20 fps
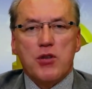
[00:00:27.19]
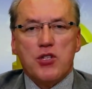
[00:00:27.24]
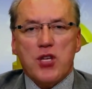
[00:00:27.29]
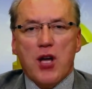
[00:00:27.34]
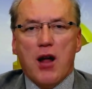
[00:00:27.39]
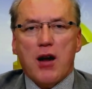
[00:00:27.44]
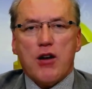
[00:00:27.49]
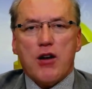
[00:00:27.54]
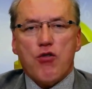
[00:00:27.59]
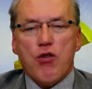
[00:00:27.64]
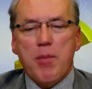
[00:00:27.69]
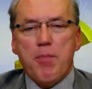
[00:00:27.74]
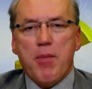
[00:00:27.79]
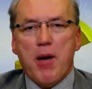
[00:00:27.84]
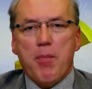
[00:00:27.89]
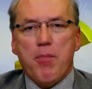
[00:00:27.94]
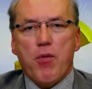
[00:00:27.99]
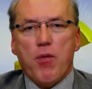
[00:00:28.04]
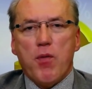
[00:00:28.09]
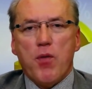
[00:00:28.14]
We saw it
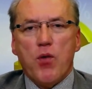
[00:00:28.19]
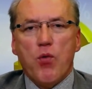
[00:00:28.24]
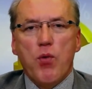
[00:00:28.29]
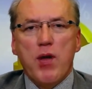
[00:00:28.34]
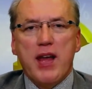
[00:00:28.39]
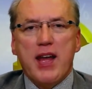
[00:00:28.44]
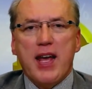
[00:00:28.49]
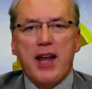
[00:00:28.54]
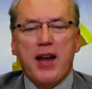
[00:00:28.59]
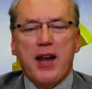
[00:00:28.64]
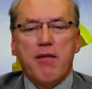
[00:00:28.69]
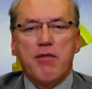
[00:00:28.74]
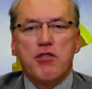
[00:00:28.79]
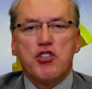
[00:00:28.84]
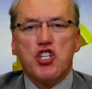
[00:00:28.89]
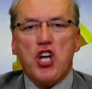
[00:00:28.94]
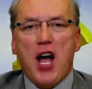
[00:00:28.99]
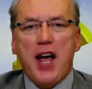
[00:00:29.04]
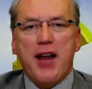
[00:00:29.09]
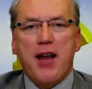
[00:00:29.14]
creep up over the weekend out
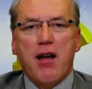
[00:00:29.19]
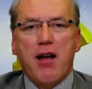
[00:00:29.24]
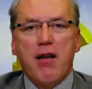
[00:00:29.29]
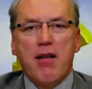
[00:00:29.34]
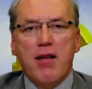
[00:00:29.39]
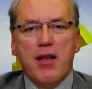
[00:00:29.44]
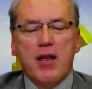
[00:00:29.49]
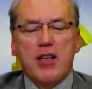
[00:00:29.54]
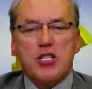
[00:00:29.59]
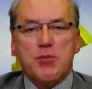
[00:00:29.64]
of China,